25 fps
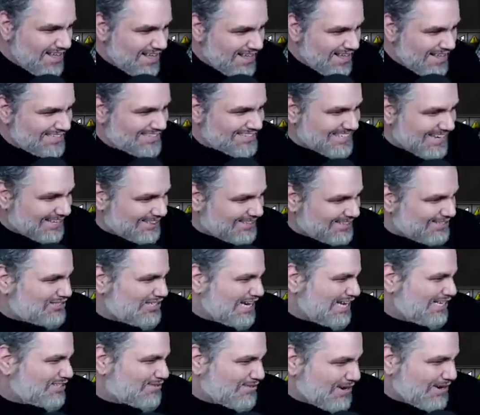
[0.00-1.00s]
He's like the
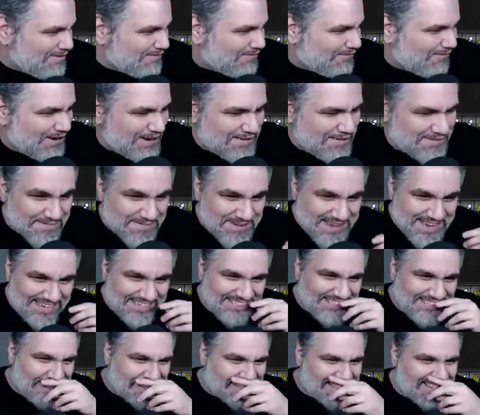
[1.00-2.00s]
chat's right in front of him.
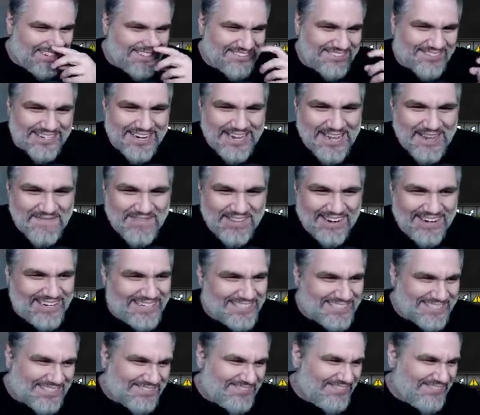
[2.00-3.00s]
He's it's closer to him than it
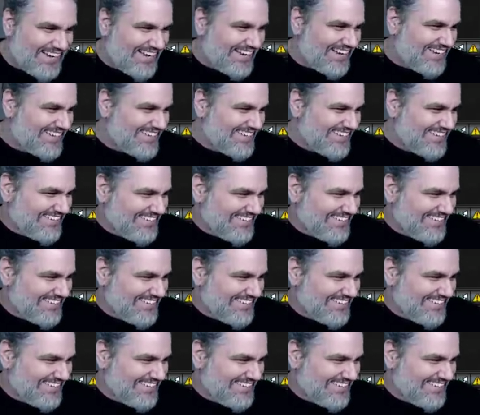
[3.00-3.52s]
is to me.